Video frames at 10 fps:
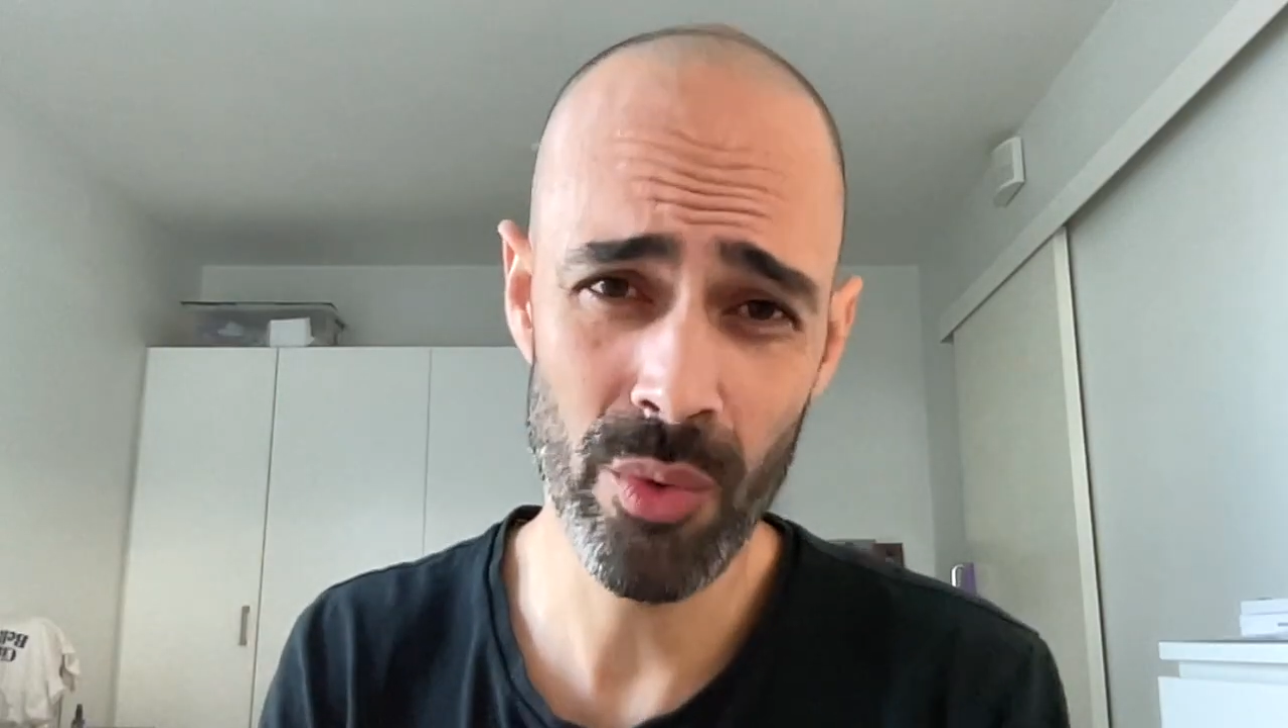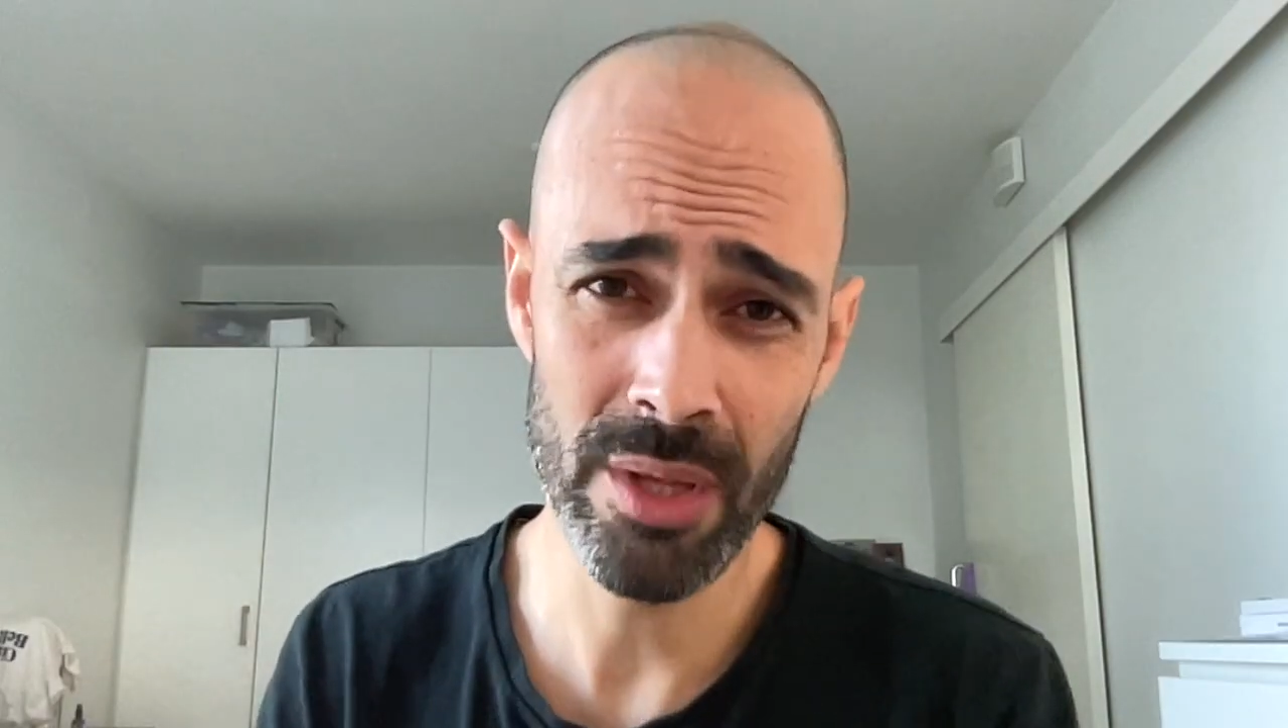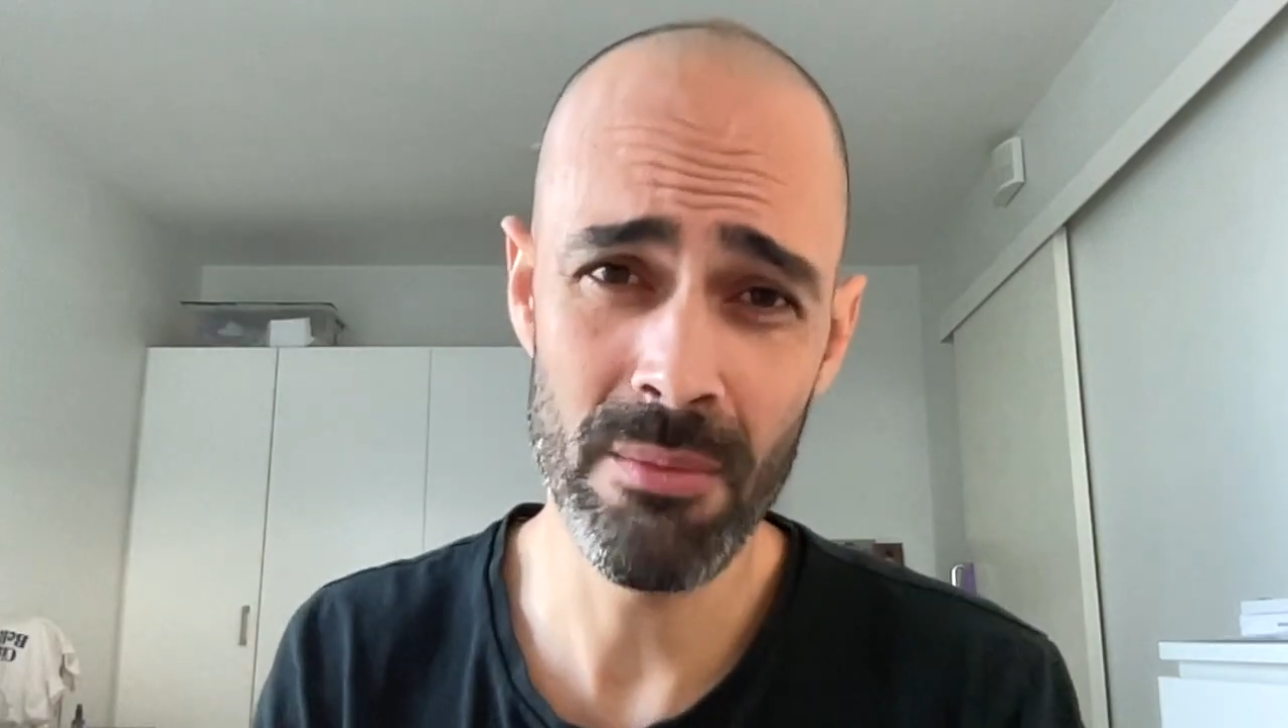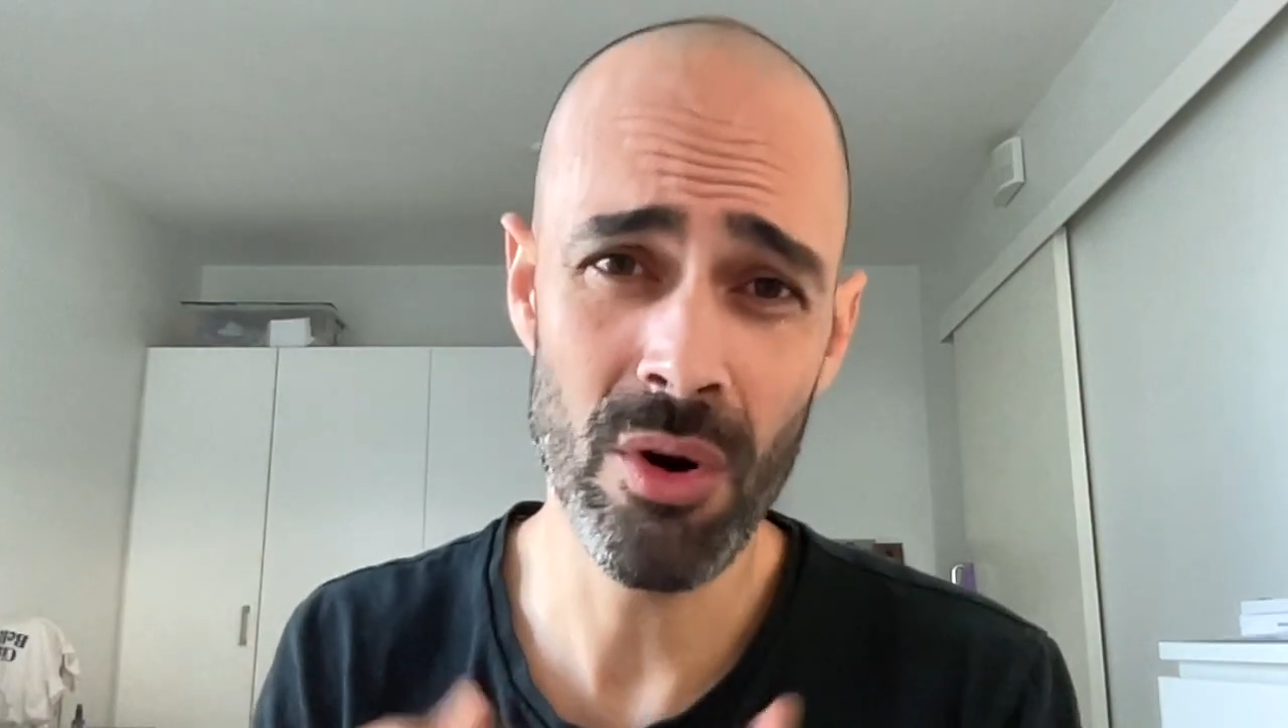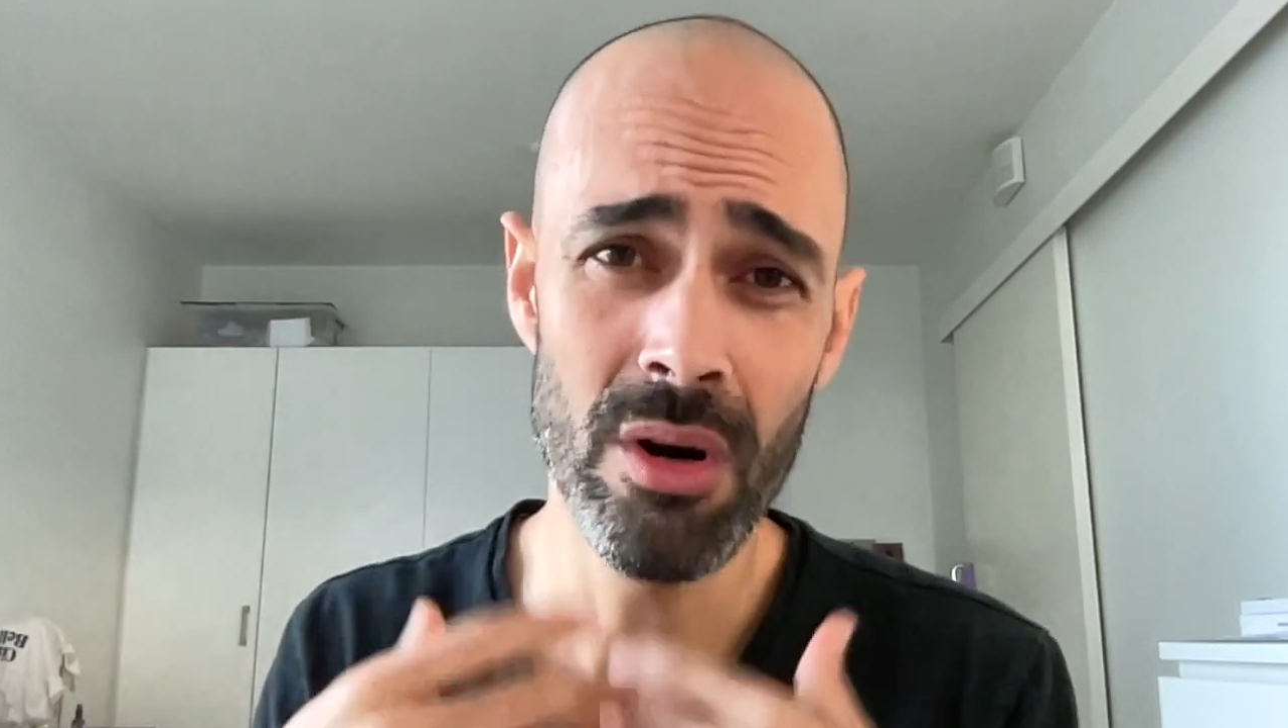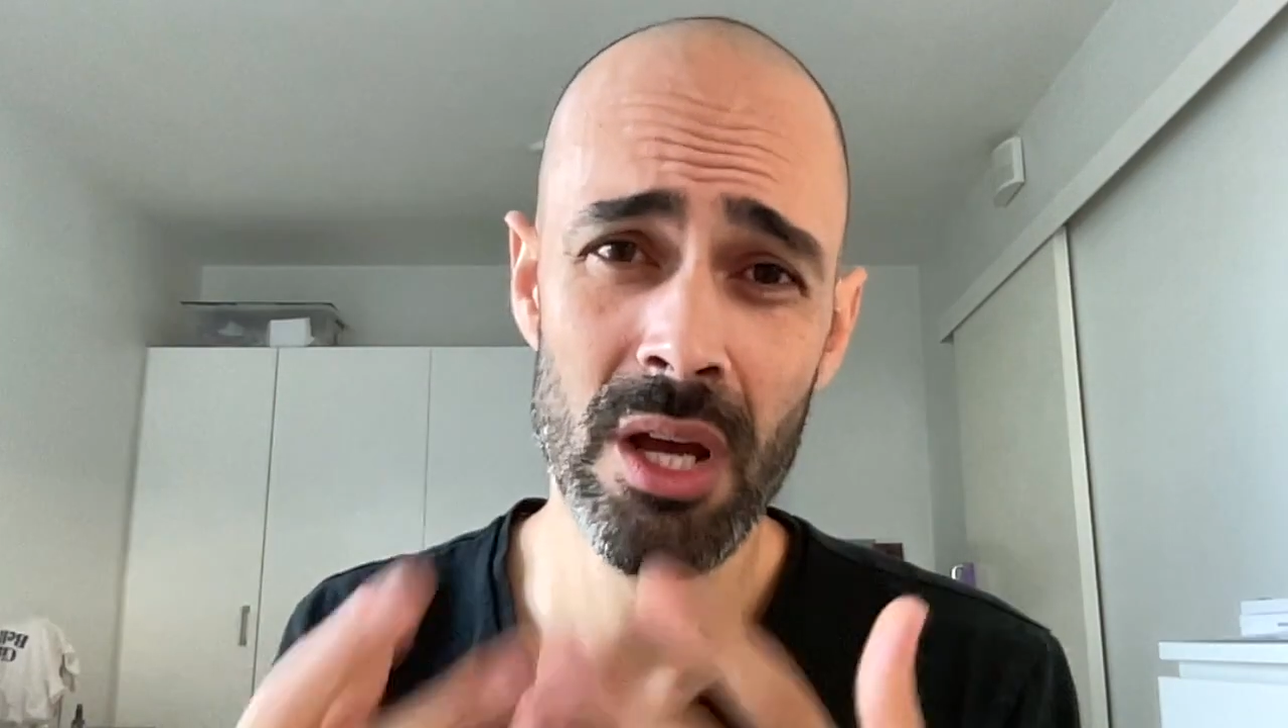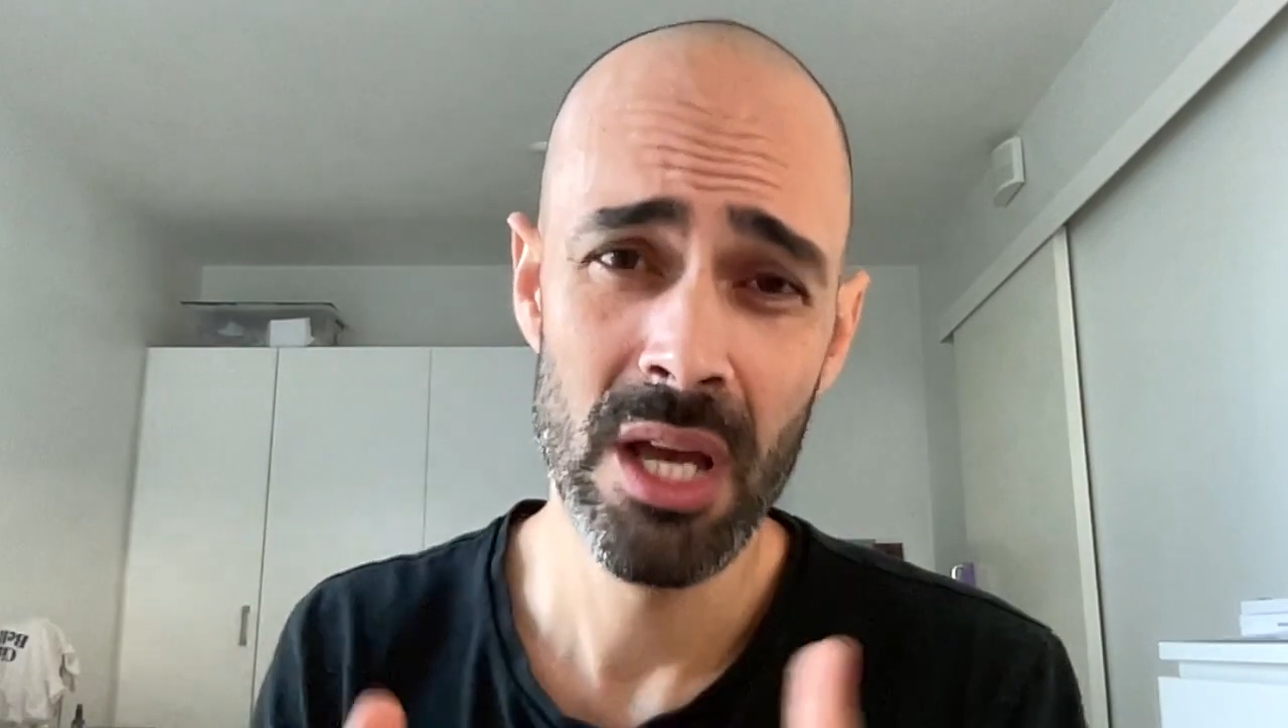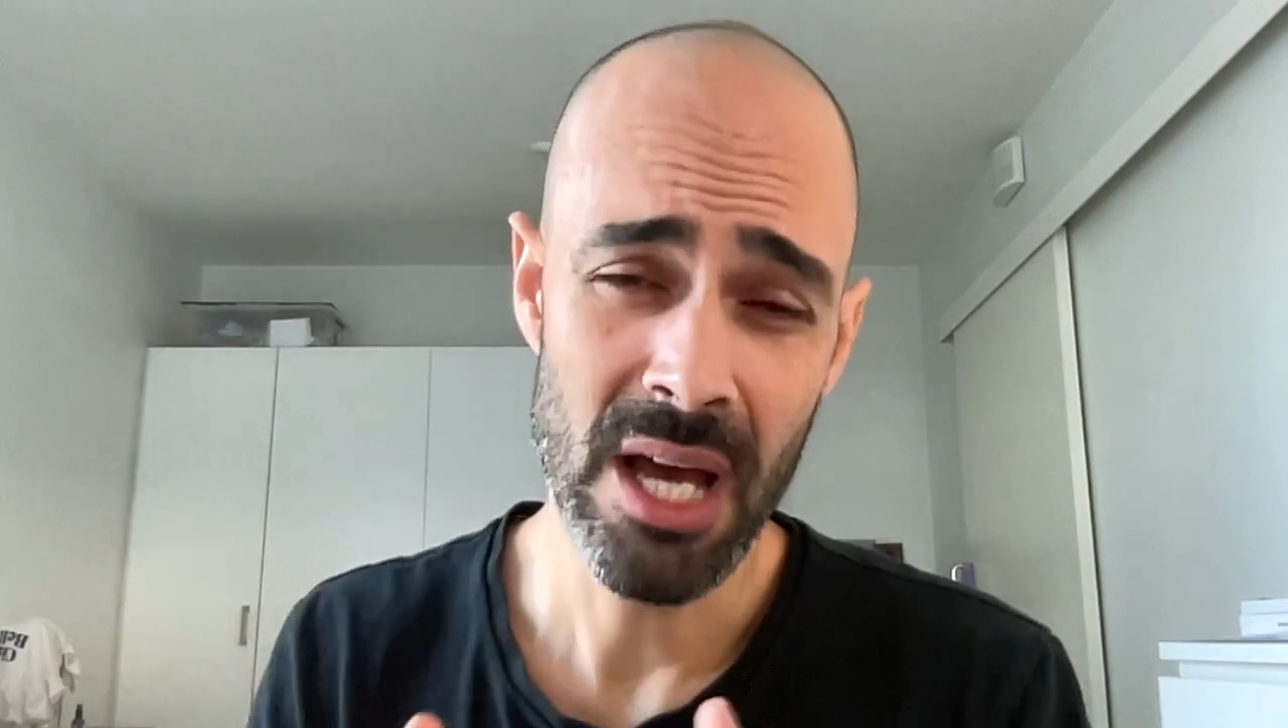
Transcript: with more.